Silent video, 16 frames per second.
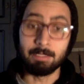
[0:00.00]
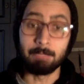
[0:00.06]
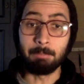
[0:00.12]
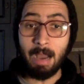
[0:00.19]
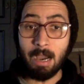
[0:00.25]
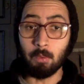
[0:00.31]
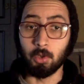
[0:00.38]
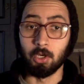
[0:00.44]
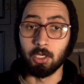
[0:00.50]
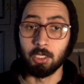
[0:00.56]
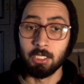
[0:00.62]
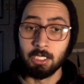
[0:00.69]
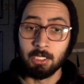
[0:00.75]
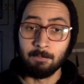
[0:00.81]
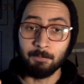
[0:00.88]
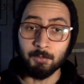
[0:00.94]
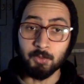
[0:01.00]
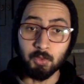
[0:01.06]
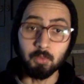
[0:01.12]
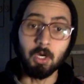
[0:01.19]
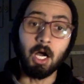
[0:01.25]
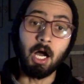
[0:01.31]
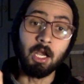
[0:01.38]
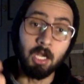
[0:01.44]
power
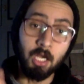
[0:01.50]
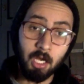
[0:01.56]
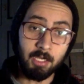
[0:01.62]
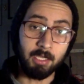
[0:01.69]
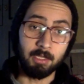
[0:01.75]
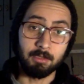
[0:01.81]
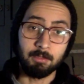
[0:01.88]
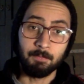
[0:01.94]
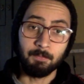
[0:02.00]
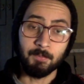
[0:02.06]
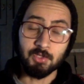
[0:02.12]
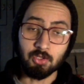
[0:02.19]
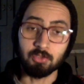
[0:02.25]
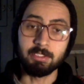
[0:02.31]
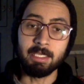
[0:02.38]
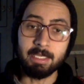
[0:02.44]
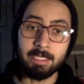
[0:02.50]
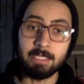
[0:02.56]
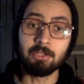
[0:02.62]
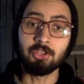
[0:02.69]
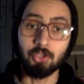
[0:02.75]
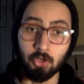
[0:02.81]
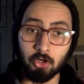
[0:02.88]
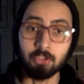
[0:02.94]
to unlock it, so they can
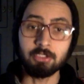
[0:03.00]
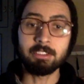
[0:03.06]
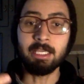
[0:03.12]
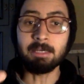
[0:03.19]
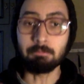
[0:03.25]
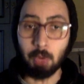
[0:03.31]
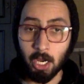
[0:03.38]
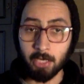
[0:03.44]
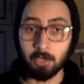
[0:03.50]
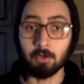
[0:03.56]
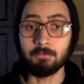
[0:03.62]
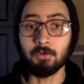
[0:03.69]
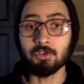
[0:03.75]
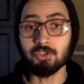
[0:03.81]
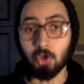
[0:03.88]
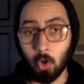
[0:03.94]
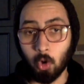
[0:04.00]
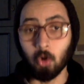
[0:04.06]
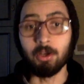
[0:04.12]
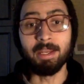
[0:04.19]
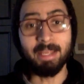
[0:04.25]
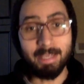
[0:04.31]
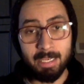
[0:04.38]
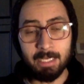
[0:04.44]
turn their microphones on
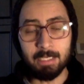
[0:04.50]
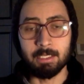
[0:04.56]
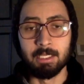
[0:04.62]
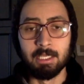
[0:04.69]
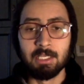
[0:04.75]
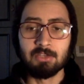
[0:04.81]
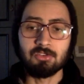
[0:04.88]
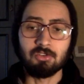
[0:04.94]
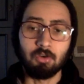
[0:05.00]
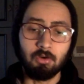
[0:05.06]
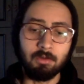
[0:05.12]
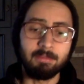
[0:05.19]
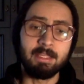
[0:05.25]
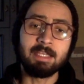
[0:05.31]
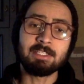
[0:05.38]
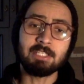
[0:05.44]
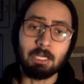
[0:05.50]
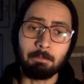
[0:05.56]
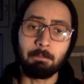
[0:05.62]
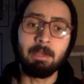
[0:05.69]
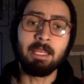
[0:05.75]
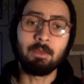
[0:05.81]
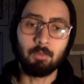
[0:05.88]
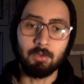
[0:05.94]
again. So they start
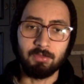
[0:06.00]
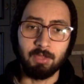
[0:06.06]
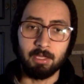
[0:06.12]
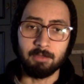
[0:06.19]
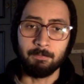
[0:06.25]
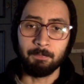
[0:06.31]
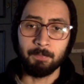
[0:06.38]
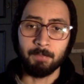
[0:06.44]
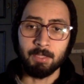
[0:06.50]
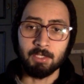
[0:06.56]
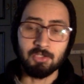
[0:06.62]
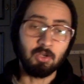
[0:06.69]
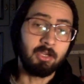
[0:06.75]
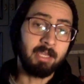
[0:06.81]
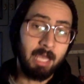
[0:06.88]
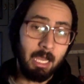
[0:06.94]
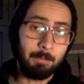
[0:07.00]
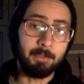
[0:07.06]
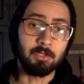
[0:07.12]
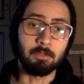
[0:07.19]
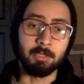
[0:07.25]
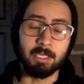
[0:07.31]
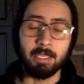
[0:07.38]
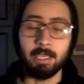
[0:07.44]
playing with that. So it happened
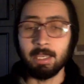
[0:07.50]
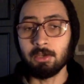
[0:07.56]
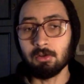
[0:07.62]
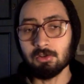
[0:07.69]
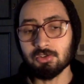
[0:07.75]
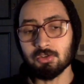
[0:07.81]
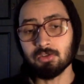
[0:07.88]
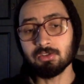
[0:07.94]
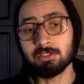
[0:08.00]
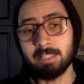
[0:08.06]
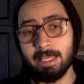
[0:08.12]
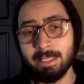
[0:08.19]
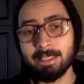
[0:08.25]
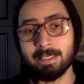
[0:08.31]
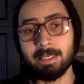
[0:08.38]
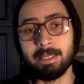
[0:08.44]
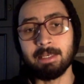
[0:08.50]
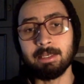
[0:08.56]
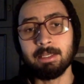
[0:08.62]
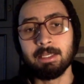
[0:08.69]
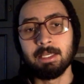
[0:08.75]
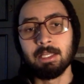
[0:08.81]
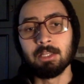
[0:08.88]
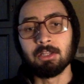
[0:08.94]
to me. And also they can
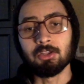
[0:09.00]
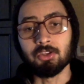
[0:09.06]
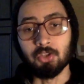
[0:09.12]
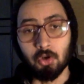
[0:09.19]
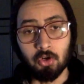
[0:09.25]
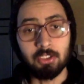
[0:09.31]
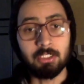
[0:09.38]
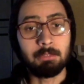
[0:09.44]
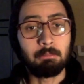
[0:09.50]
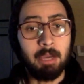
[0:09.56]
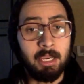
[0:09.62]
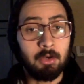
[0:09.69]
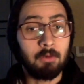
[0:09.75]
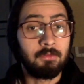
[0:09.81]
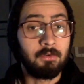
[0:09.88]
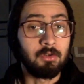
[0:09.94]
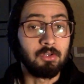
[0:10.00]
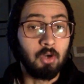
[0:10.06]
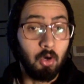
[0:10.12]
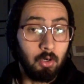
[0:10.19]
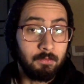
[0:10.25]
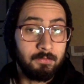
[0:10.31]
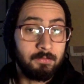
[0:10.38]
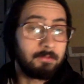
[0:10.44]
turn the microphone
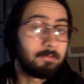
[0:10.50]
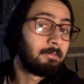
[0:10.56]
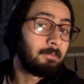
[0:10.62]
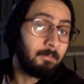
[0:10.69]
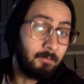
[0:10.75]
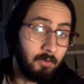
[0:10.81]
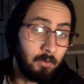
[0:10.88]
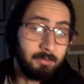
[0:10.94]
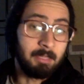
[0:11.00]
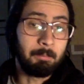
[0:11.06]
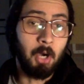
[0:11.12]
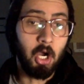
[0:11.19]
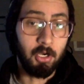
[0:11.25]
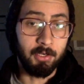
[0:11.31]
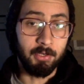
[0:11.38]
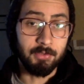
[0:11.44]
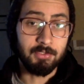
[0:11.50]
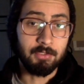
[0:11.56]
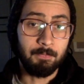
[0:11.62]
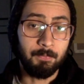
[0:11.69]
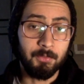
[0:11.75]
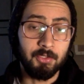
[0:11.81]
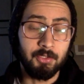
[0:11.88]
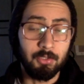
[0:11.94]
off from the partners,
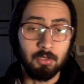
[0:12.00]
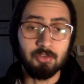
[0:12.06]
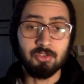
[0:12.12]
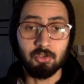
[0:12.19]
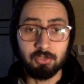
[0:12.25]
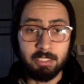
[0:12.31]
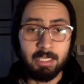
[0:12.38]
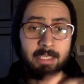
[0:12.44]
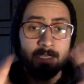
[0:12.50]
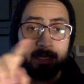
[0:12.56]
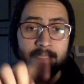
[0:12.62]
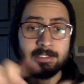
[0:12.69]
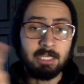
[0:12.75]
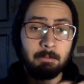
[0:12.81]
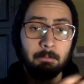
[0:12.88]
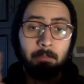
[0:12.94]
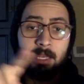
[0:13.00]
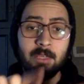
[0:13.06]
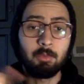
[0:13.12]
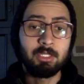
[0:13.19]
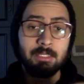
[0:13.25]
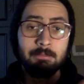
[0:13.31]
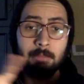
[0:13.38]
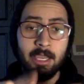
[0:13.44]
so they can start playing
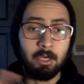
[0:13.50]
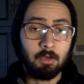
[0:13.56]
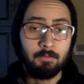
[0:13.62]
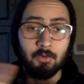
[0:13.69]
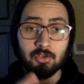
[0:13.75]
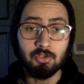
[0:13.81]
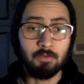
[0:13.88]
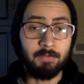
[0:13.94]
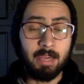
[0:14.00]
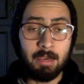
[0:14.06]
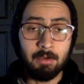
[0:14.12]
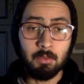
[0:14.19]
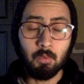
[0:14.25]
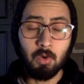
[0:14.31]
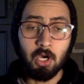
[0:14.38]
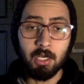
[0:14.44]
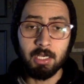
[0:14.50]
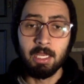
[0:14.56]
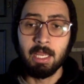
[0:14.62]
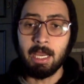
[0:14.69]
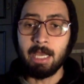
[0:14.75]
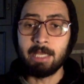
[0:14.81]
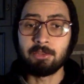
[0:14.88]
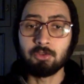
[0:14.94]
with the microphones of everyone.
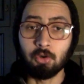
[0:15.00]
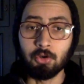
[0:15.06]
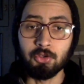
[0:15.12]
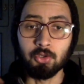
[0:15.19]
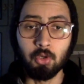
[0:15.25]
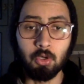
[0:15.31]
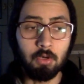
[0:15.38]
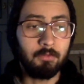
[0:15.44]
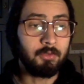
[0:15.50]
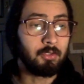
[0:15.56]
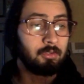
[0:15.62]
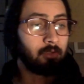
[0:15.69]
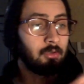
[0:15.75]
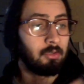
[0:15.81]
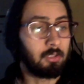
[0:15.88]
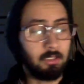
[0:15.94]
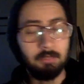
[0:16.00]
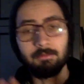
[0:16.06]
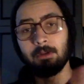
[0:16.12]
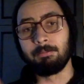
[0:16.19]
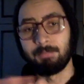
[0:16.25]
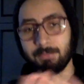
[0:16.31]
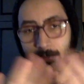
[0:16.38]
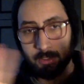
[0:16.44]
I turn you off, you turn me off.
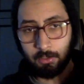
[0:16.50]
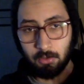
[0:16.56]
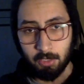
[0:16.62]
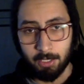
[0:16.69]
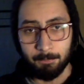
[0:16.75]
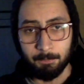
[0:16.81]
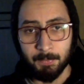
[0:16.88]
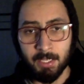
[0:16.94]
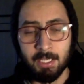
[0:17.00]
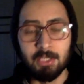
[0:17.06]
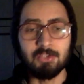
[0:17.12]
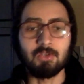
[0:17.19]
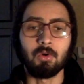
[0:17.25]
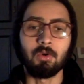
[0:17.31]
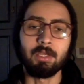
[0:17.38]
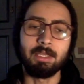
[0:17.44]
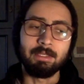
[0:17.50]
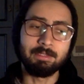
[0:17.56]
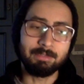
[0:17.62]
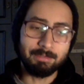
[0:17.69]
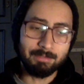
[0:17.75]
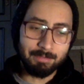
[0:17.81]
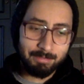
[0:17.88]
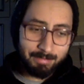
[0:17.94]
Okay, so
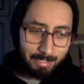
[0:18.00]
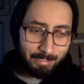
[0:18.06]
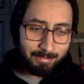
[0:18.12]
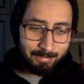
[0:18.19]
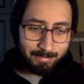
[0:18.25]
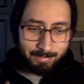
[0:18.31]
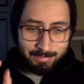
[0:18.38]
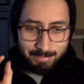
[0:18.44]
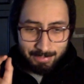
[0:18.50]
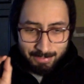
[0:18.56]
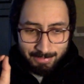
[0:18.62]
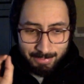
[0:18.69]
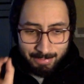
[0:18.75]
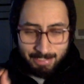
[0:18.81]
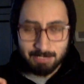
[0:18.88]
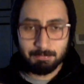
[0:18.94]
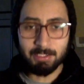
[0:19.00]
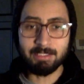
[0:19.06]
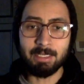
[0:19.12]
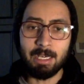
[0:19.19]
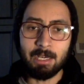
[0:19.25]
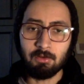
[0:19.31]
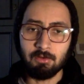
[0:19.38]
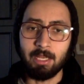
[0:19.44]
that is an aspect that
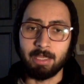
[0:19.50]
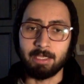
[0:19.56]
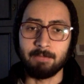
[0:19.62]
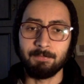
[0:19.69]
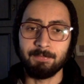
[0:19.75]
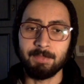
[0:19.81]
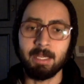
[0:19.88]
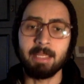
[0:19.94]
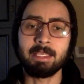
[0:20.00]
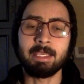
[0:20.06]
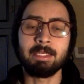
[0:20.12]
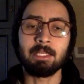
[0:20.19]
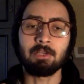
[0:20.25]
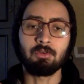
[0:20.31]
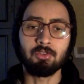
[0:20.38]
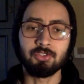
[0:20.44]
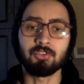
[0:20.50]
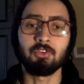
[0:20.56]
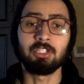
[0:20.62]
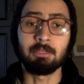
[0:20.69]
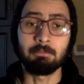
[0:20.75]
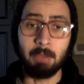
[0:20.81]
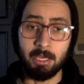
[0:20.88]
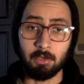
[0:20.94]
I don't like, that I cannot control the
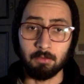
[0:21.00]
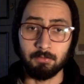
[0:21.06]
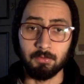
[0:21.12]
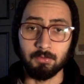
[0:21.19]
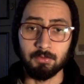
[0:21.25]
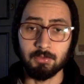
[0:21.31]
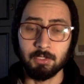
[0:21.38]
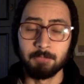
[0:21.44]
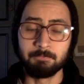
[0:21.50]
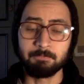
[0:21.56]
microphones.